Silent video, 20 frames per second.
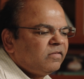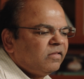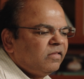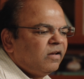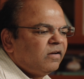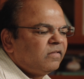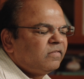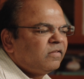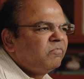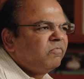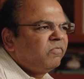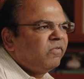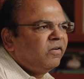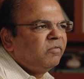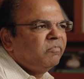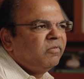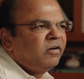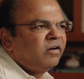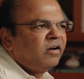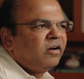So there are some
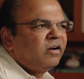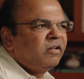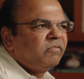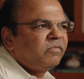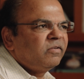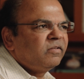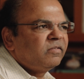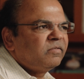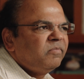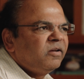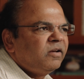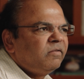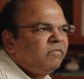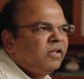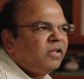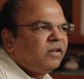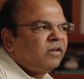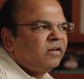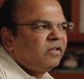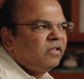fundamental difference
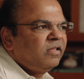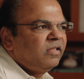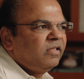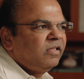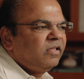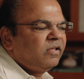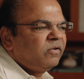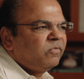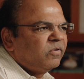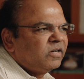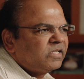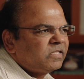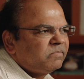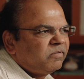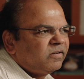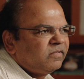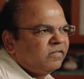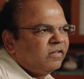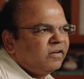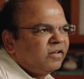between what's
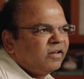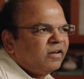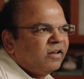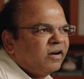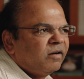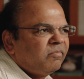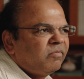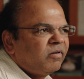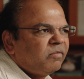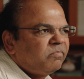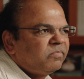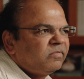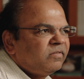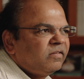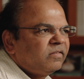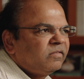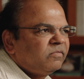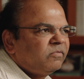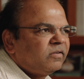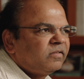present in
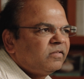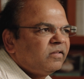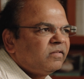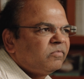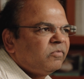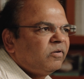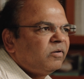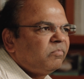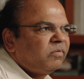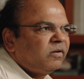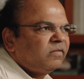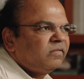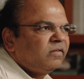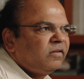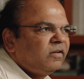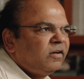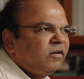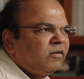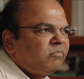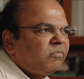Arabidopsis versus what's
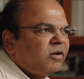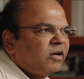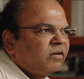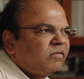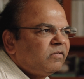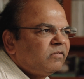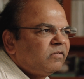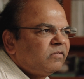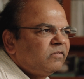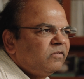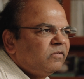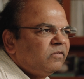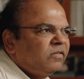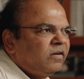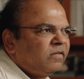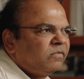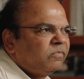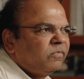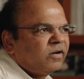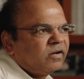present in tobacco. So
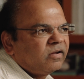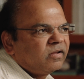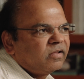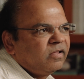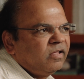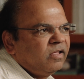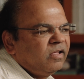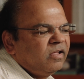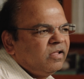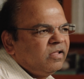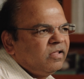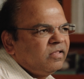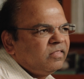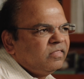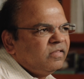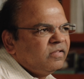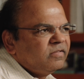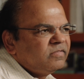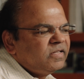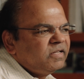that's why
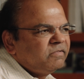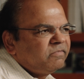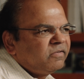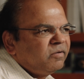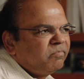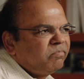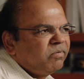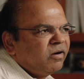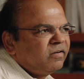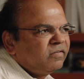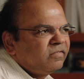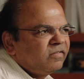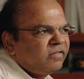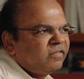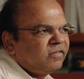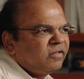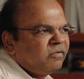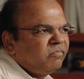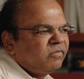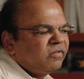these different plant
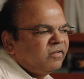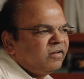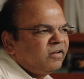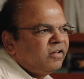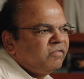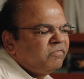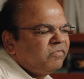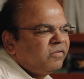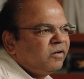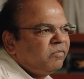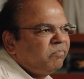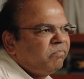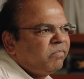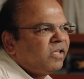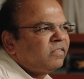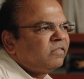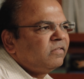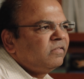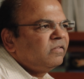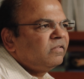systems and different
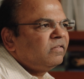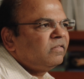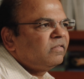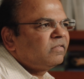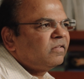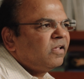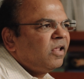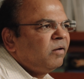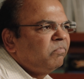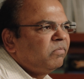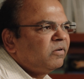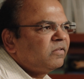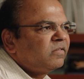pathogens help